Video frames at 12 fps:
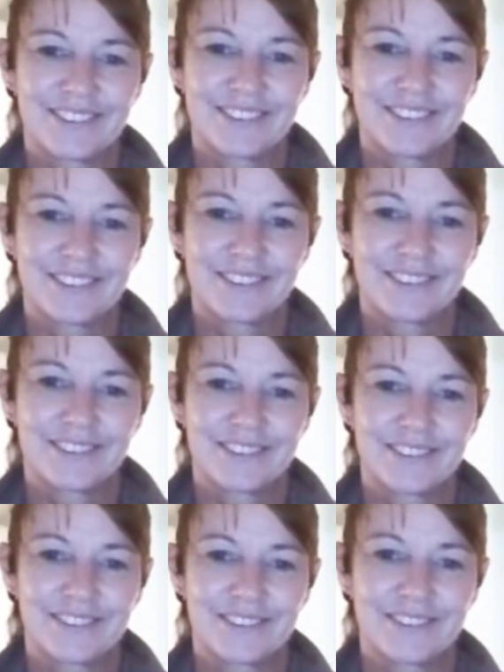
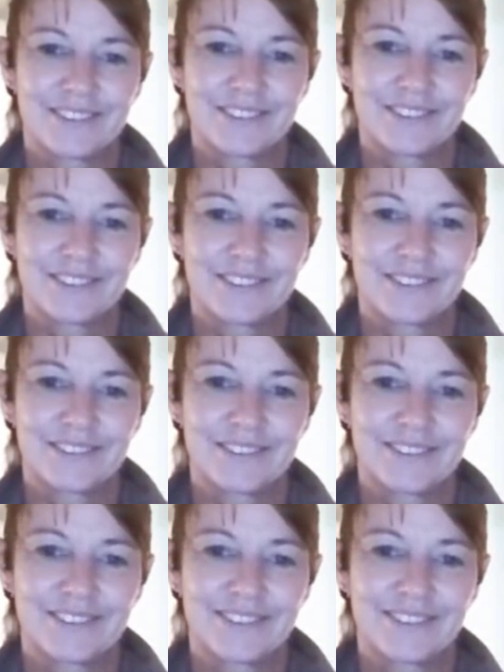
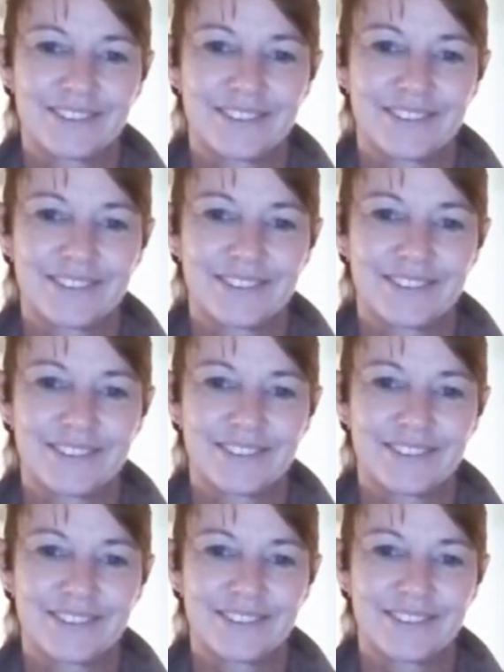
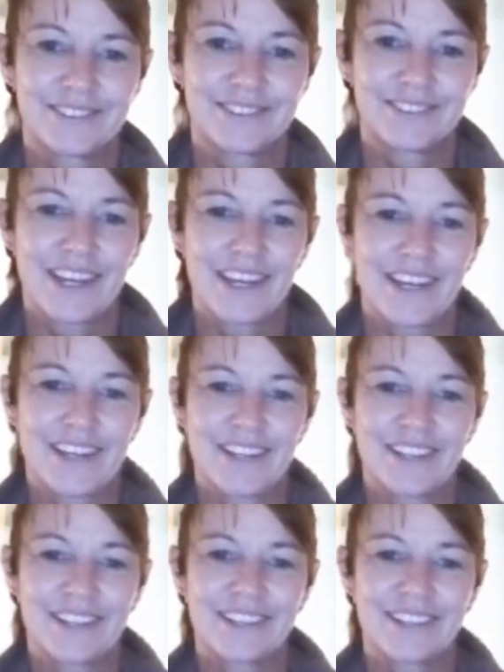
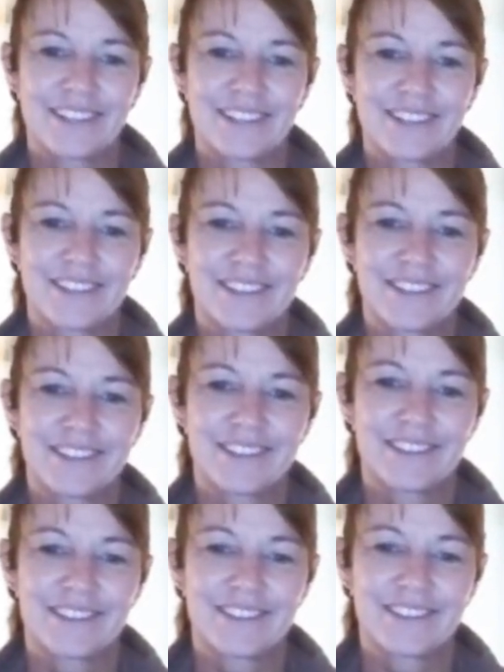
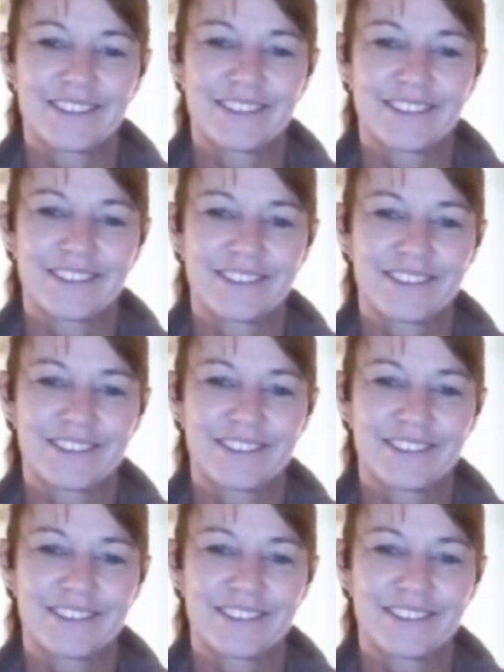This person isn't speaking.